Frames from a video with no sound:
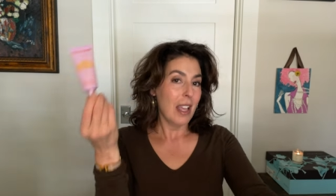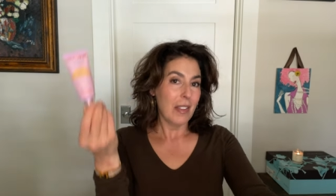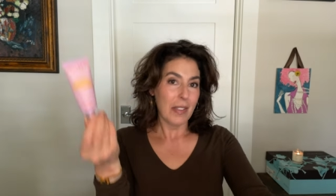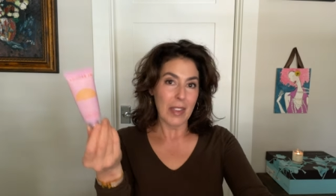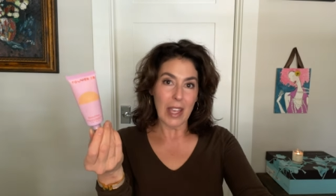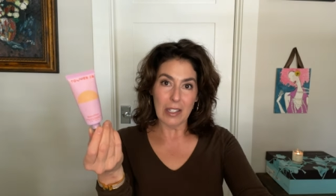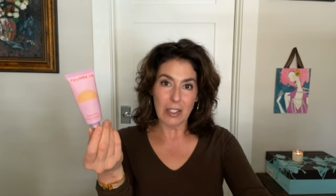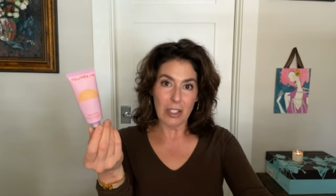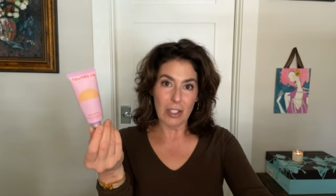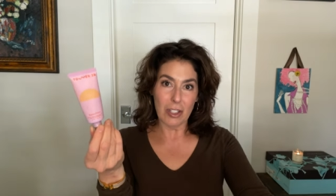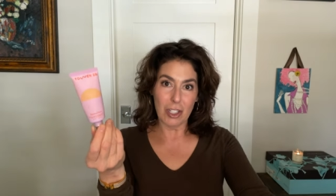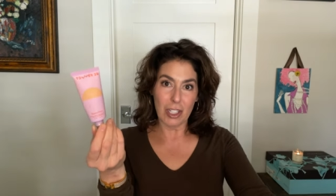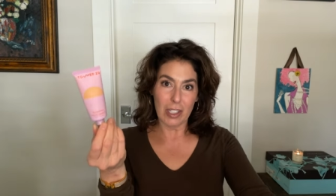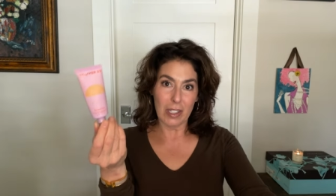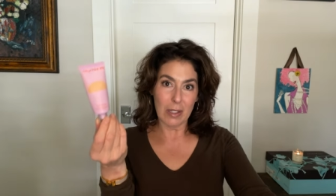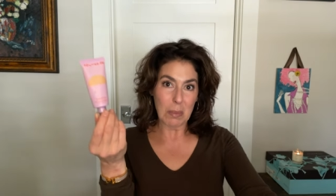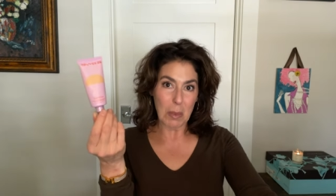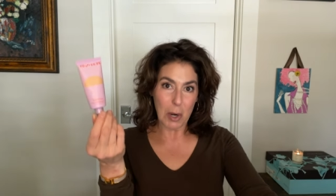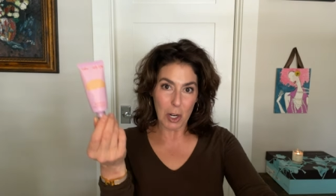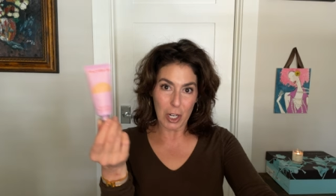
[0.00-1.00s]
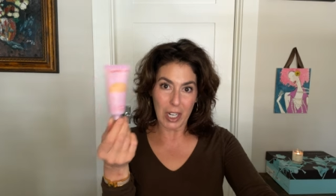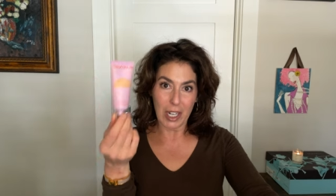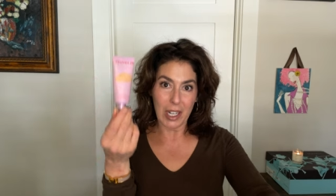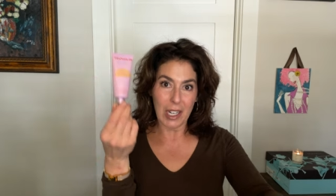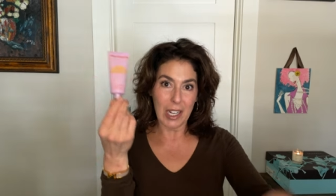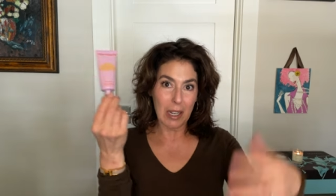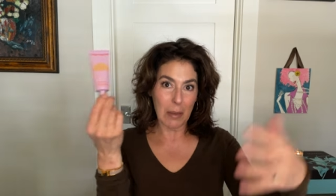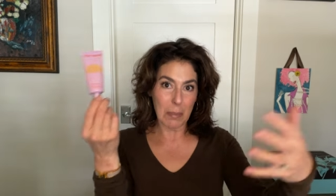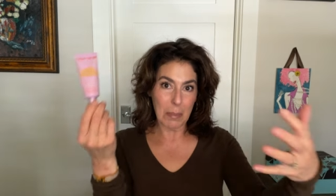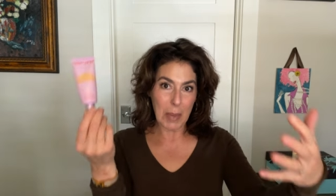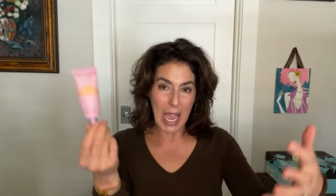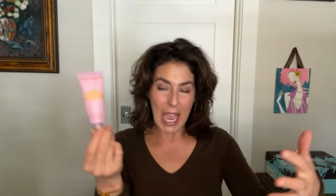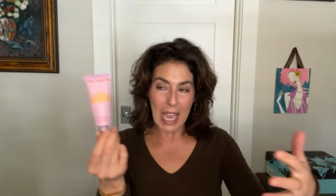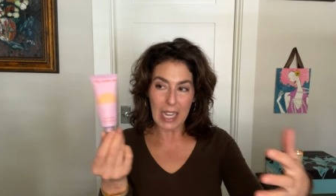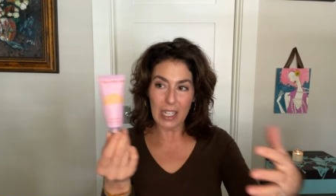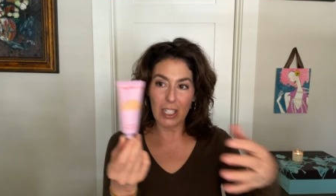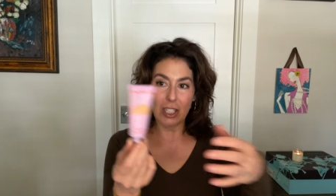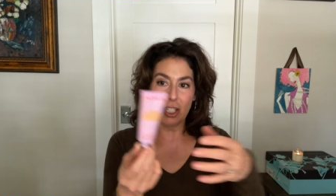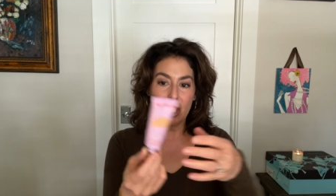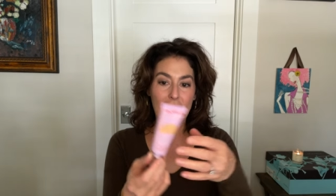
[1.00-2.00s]
That's just marketing,
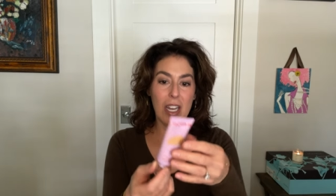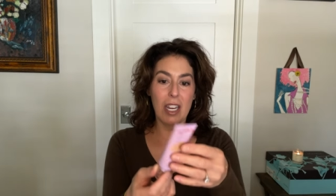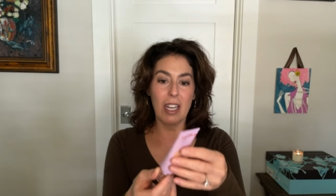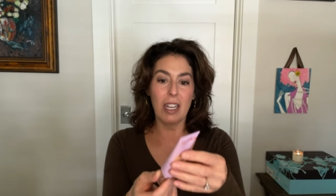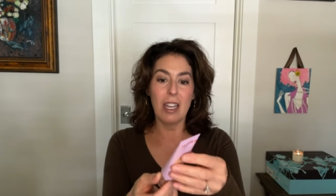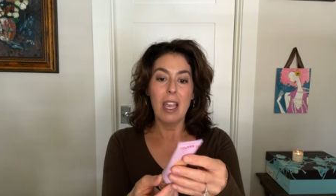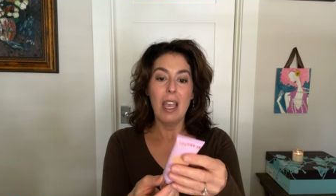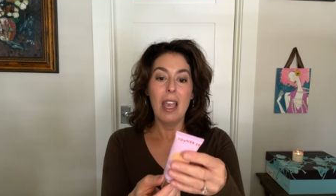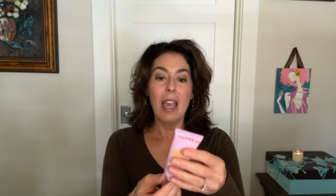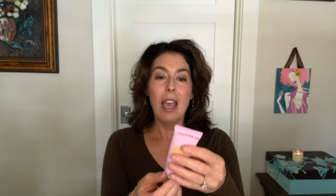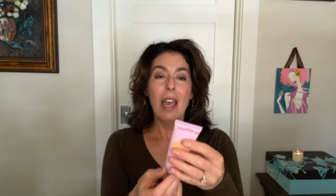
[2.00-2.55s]
packaging.